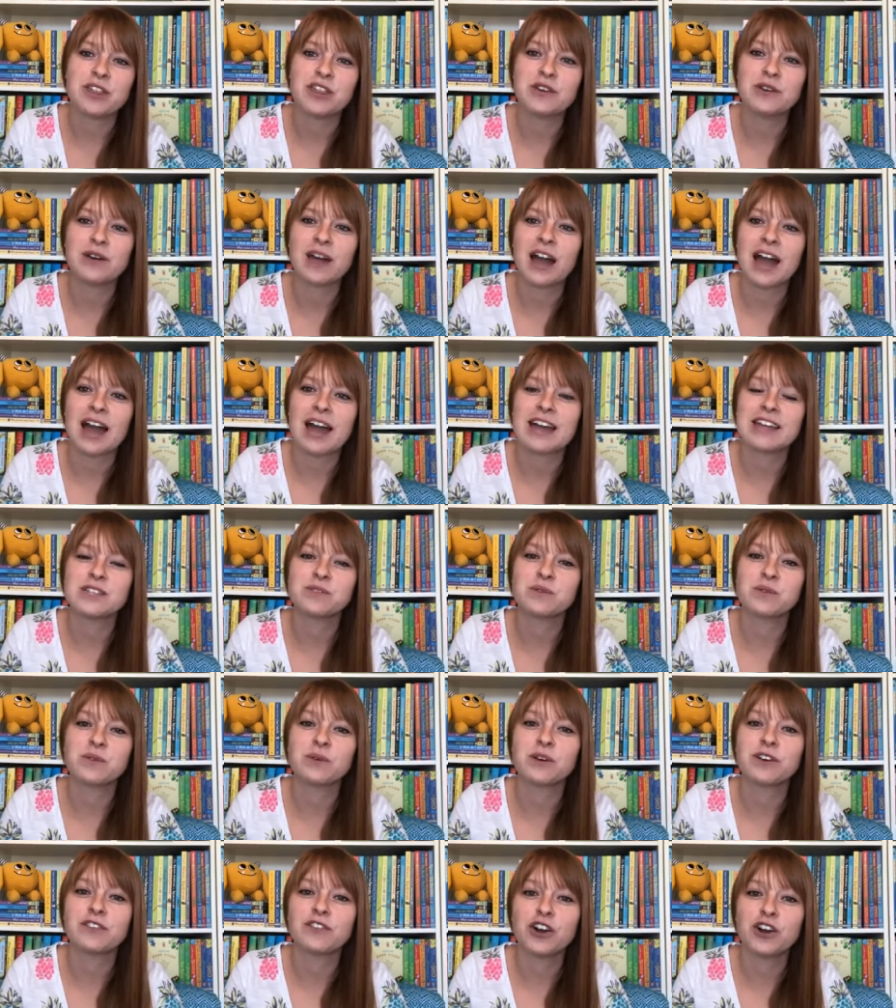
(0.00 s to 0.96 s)
you guys with
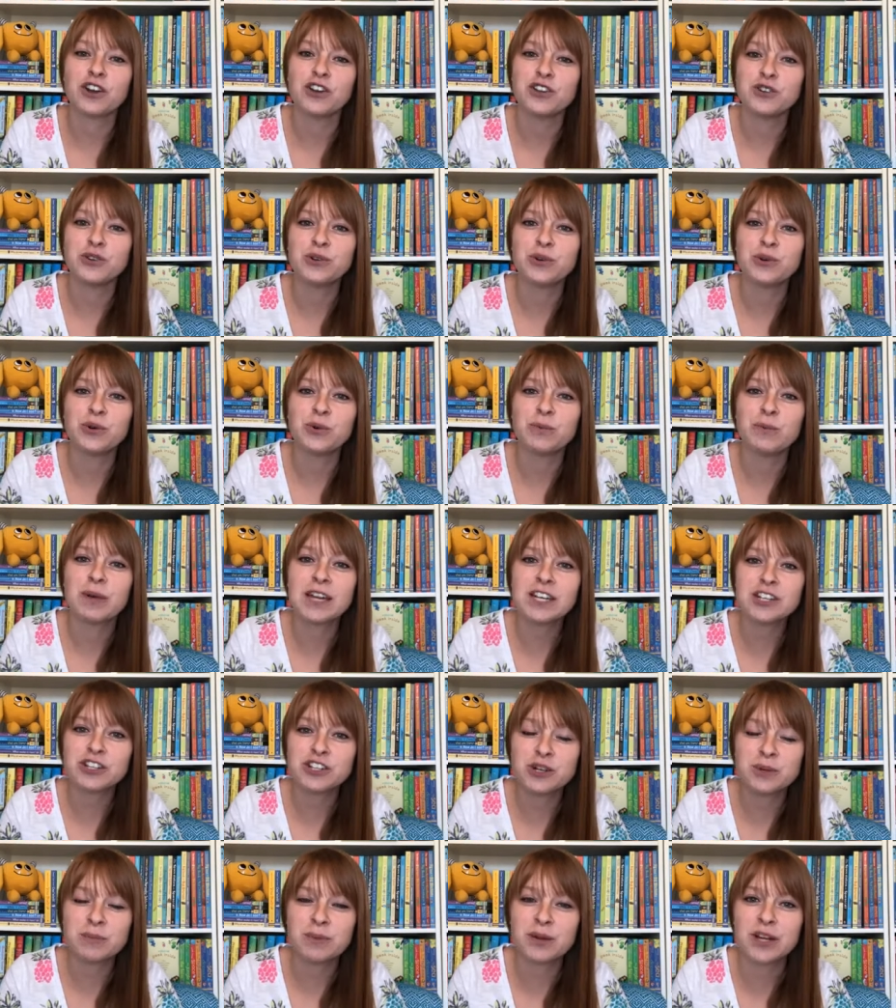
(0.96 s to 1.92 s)
one of our new
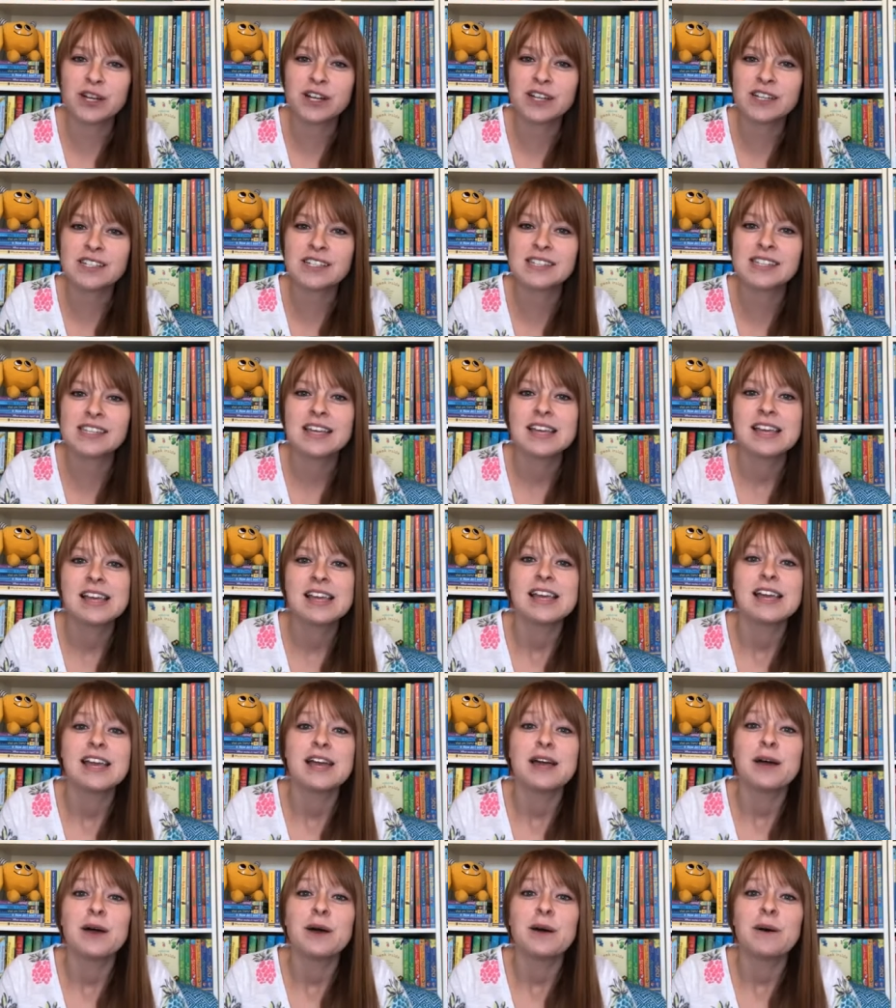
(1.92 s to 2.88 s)
picture books,
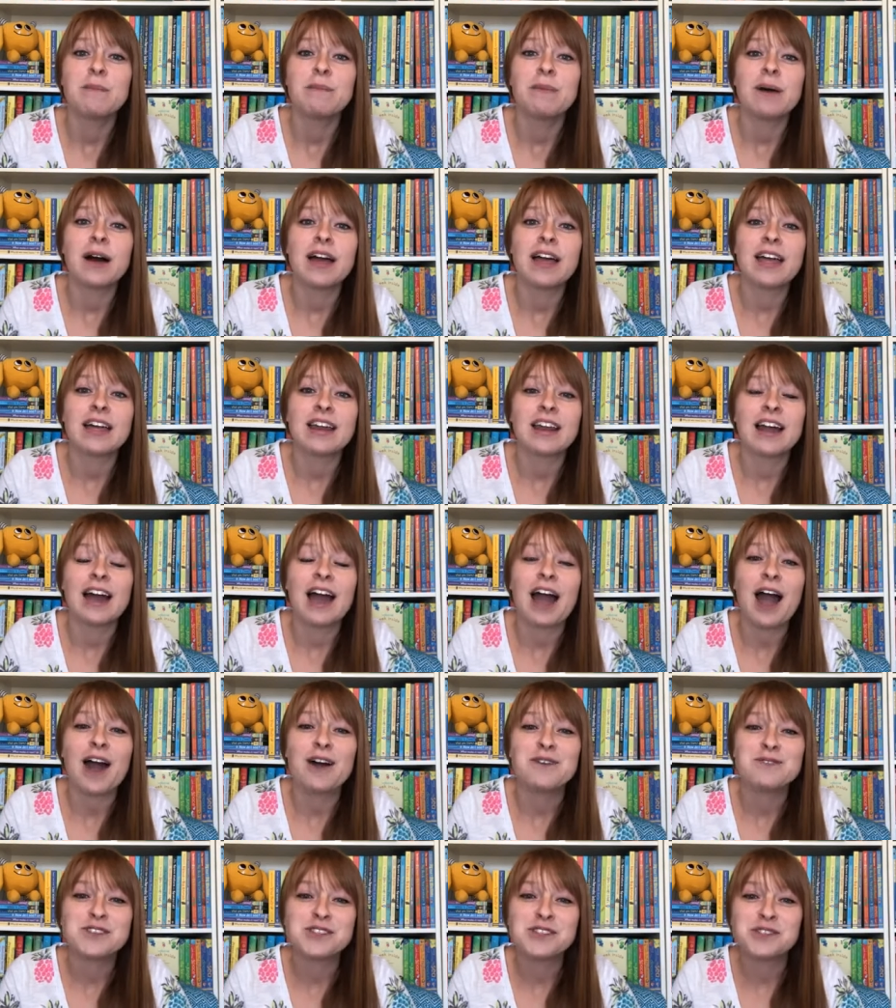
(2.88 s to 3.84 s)
but
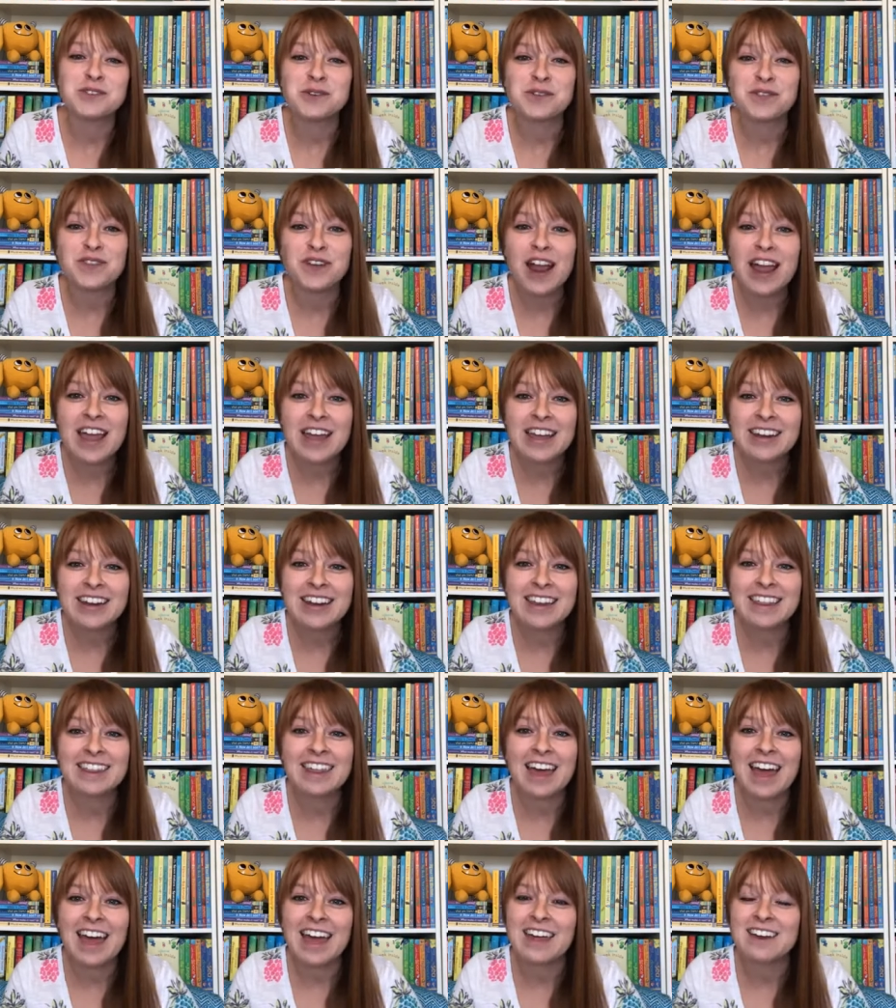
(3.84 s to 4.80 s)
I was too afraid
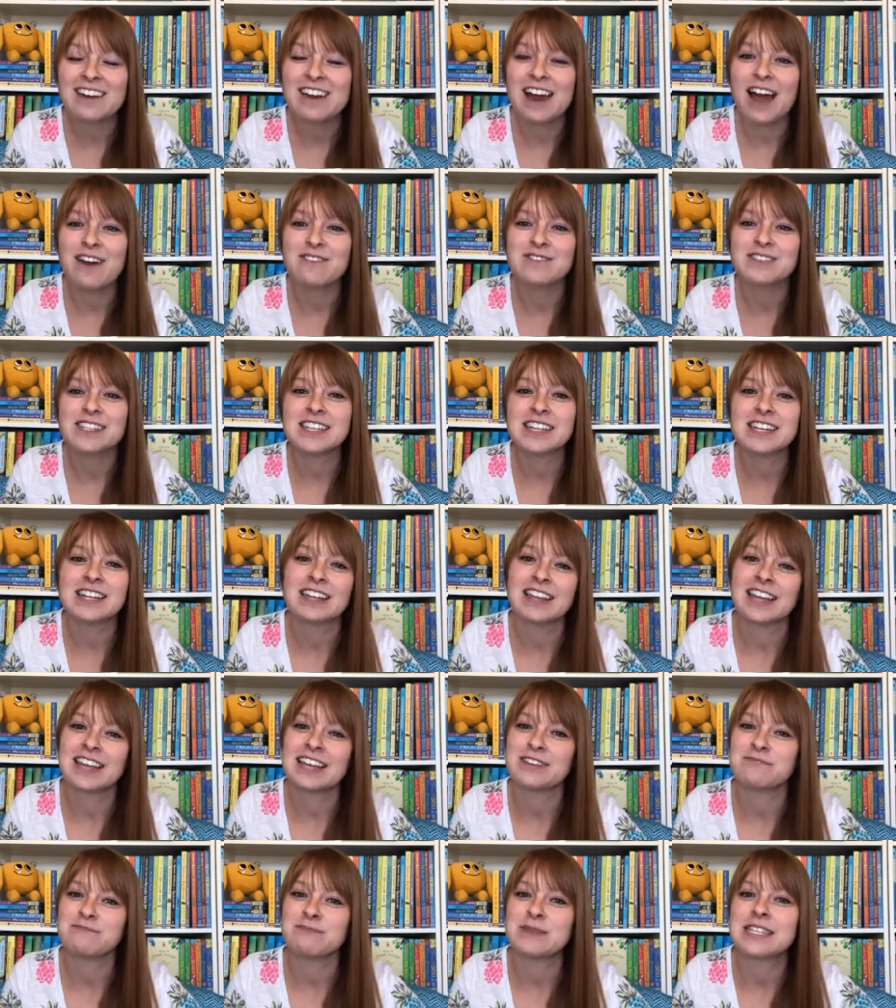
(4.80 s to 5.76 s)
that I was gonna
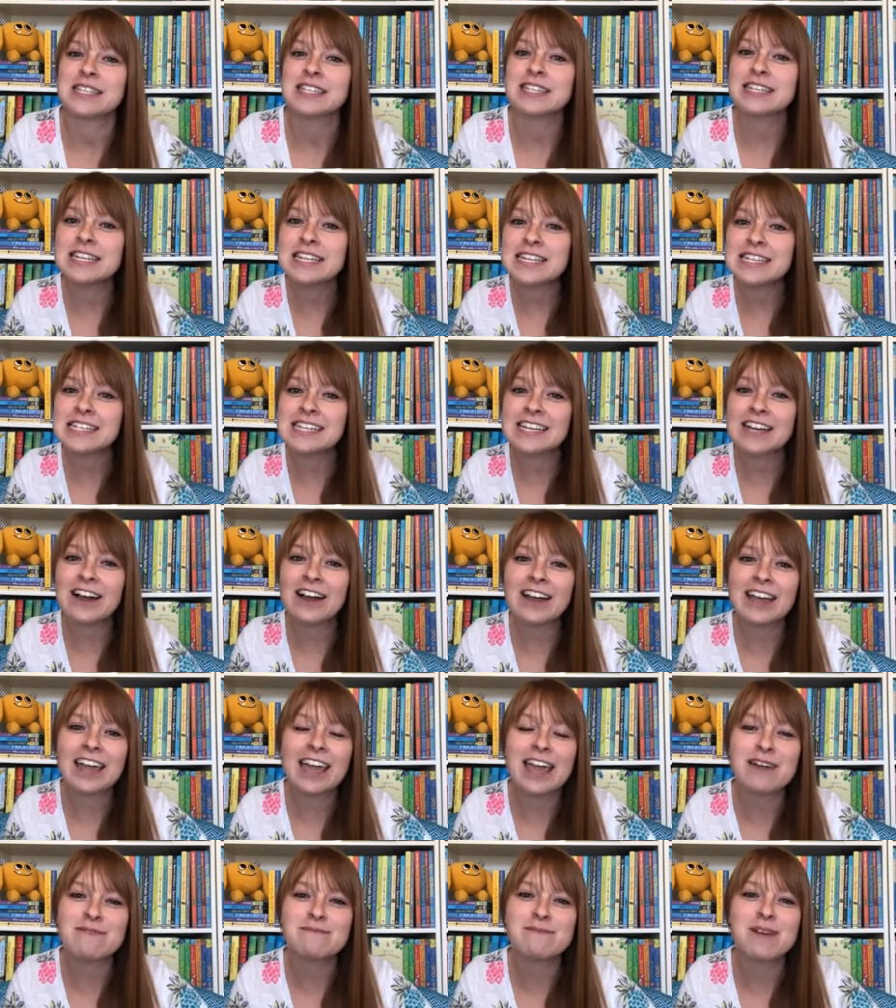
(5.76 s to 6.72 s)
like be sneezing on
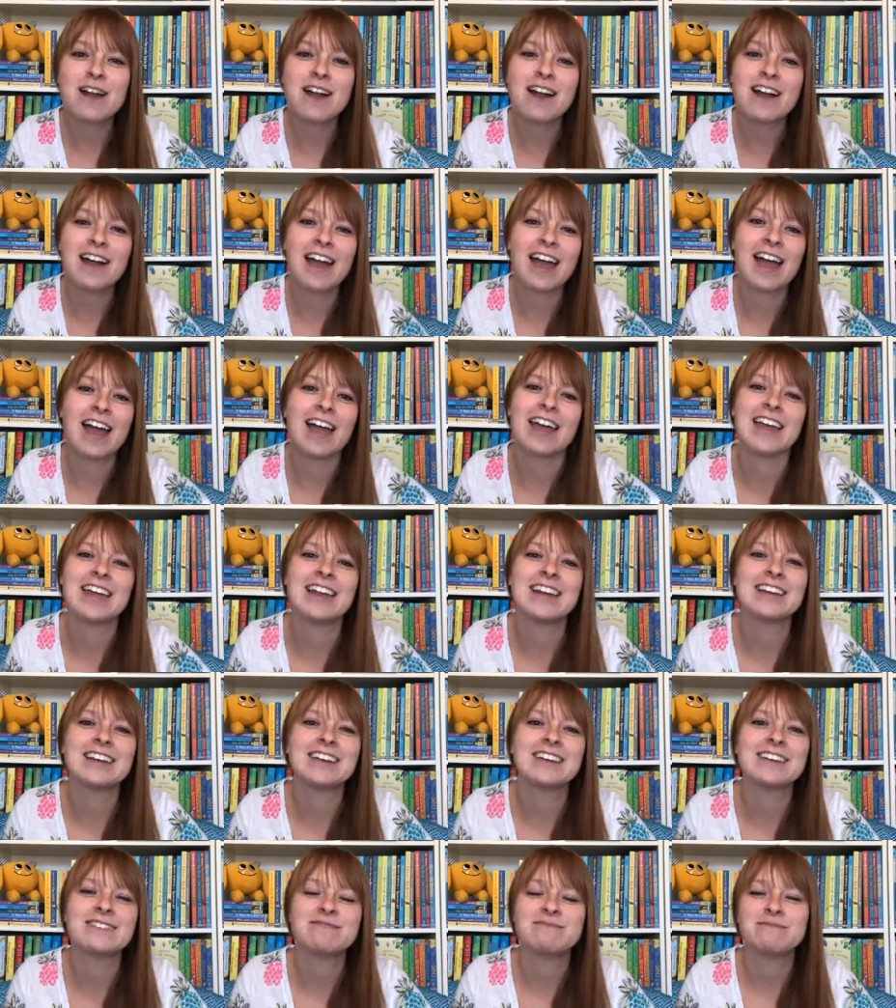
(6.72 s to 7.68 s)
camera
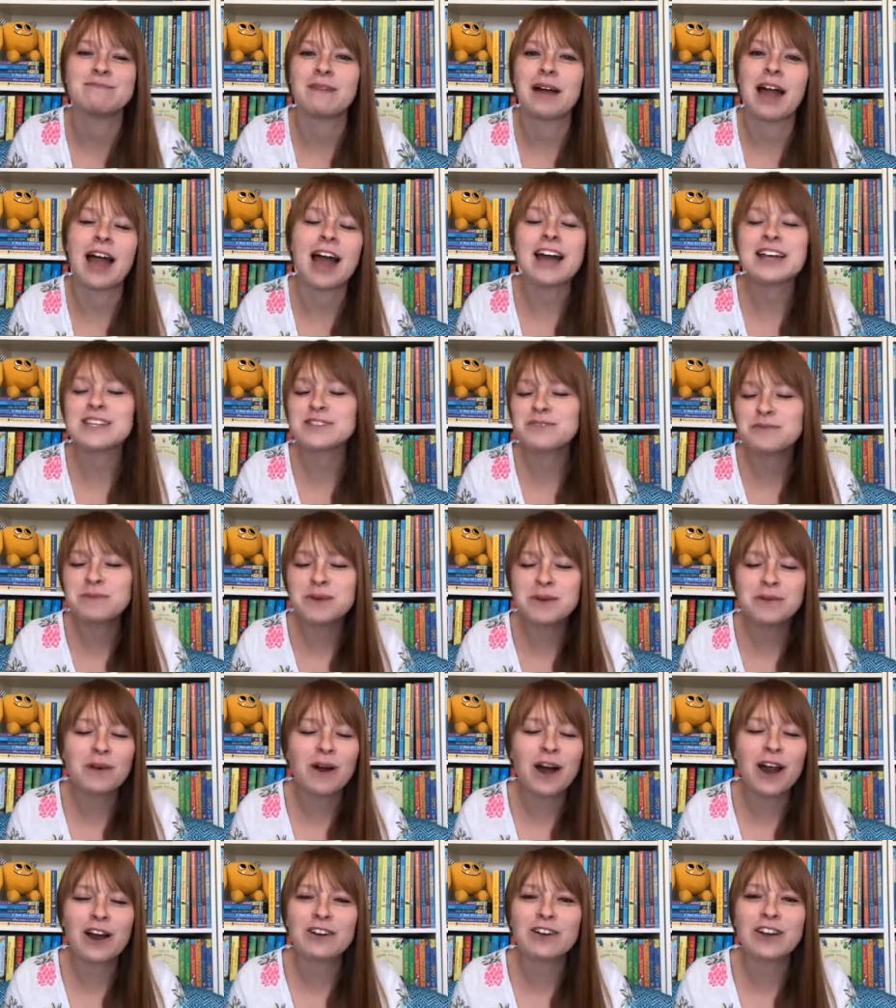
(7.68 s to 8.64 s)
and my eyes would be
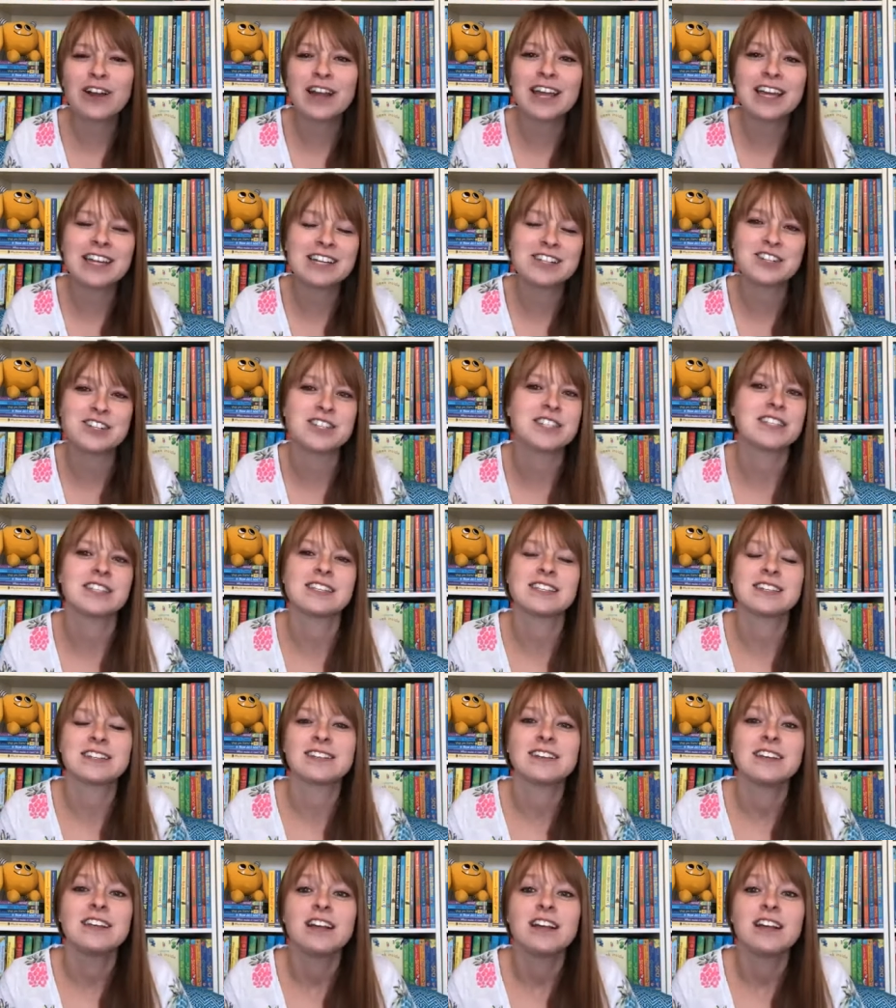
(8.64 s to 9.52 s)
watering and just